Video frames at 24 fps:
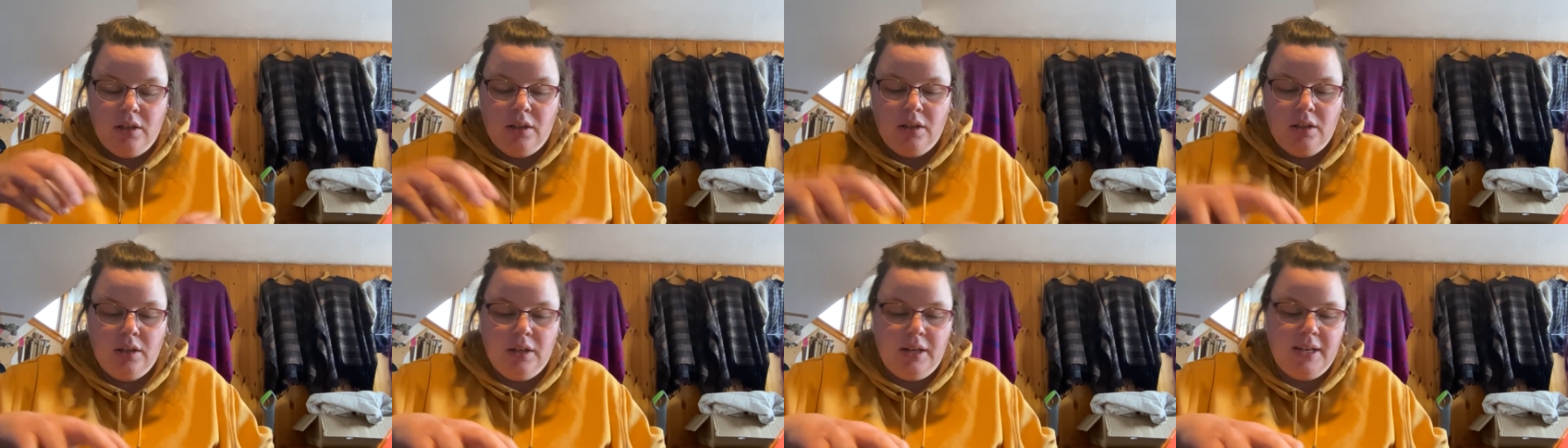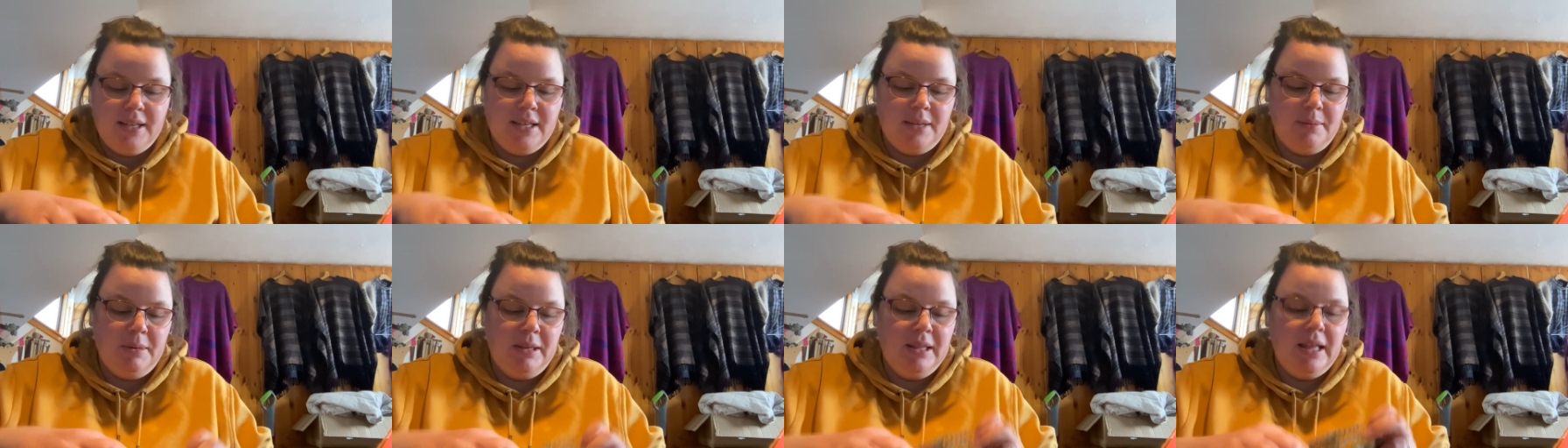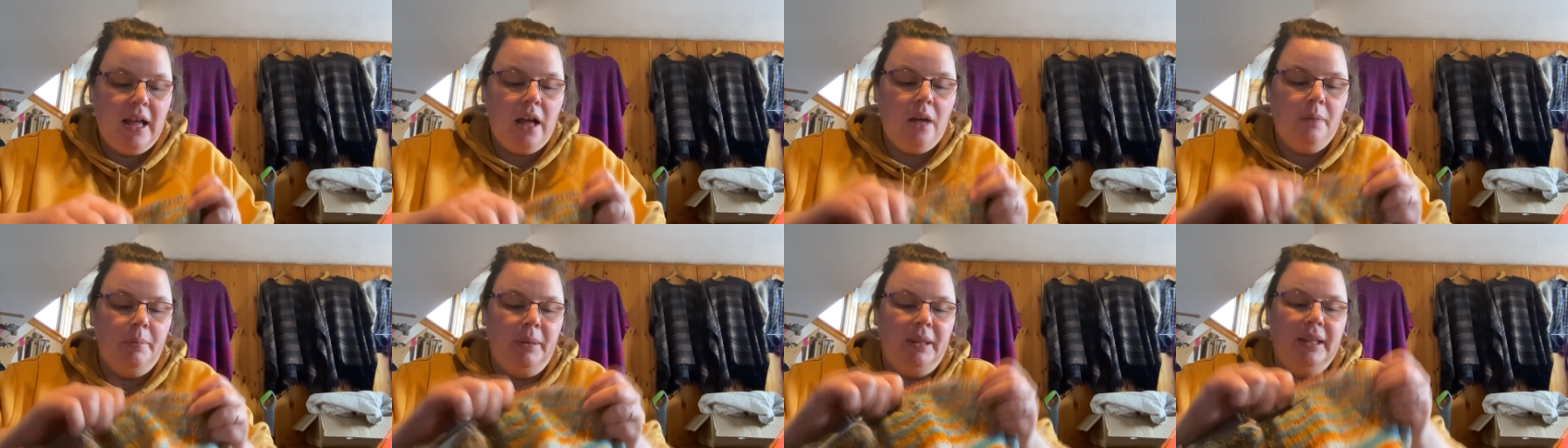because I mean
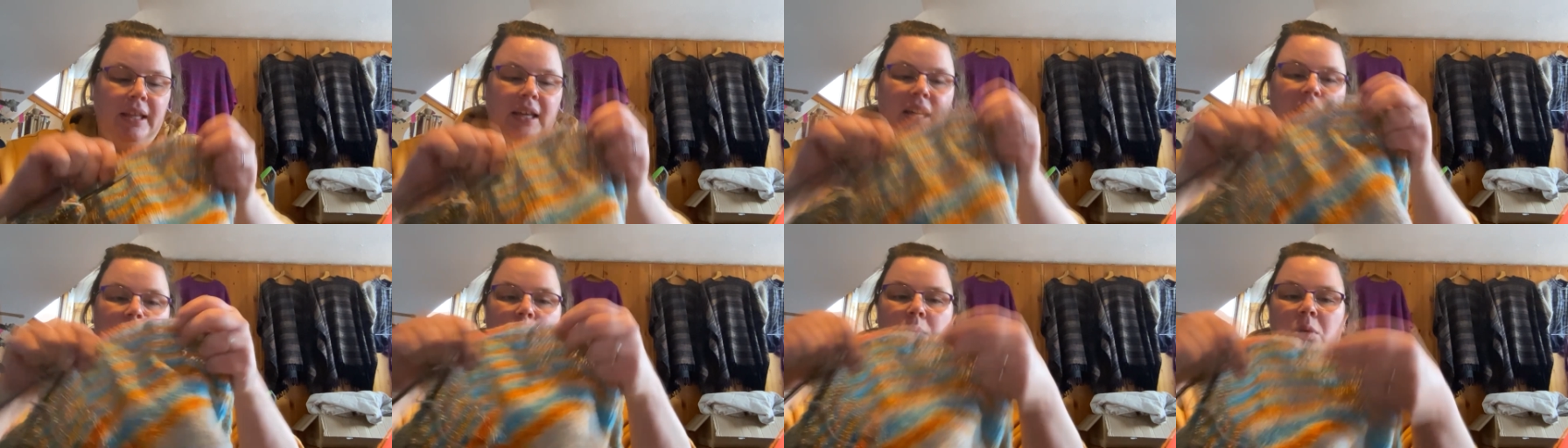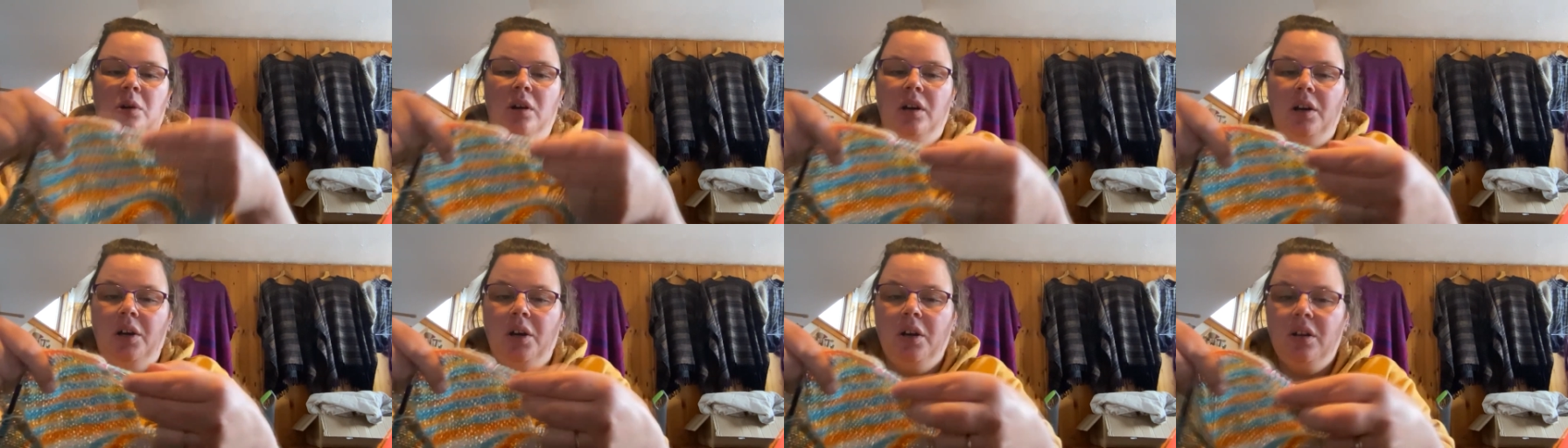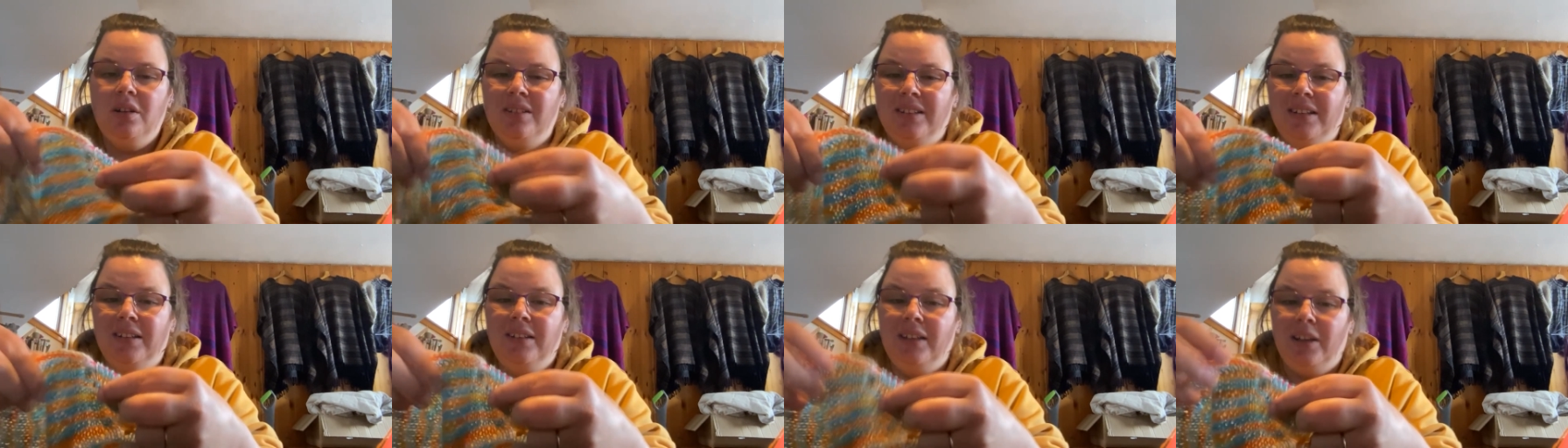that'll be like what,
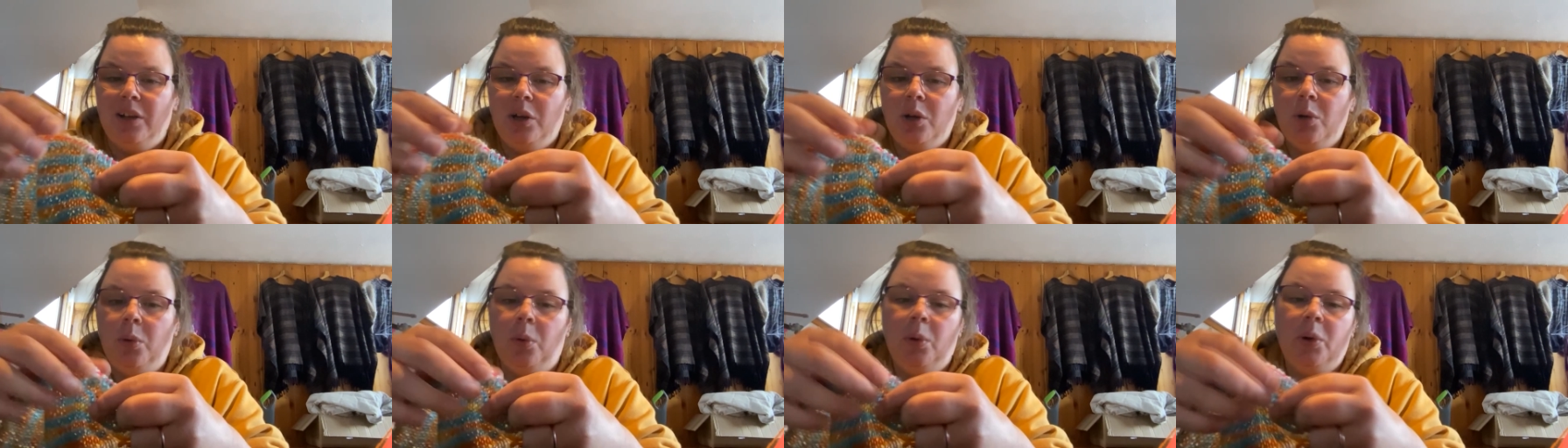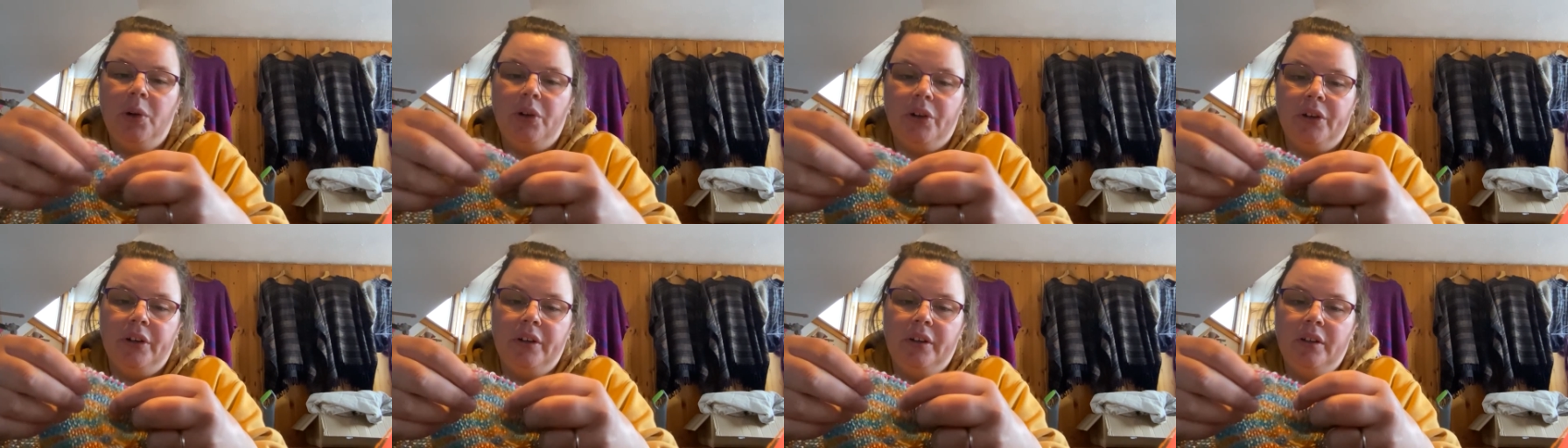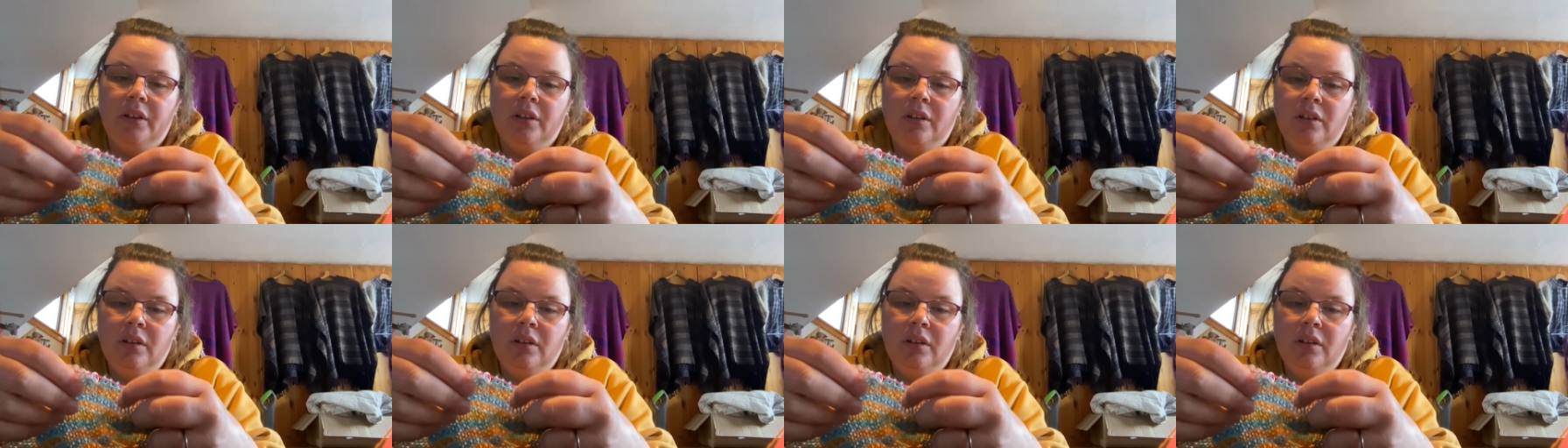nearly a quarter.